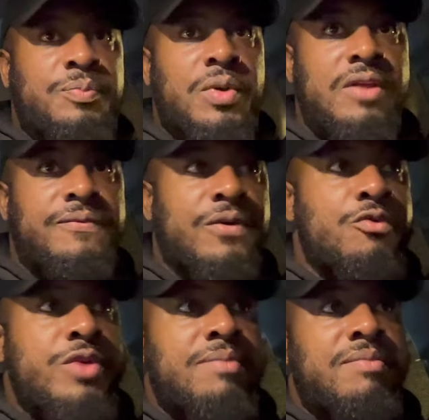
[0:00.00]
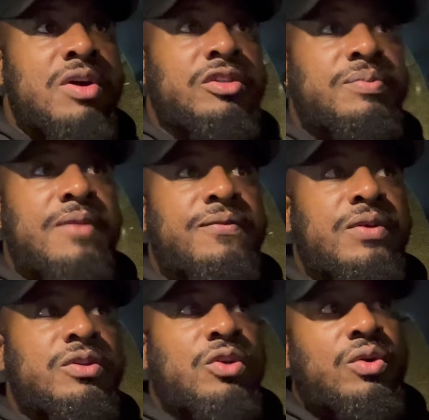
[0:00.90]
put in for reimbursement for
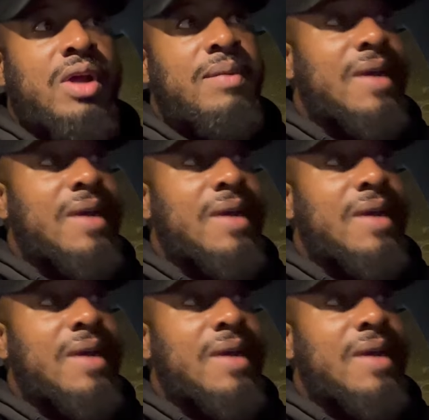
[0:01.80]
the toll. I'm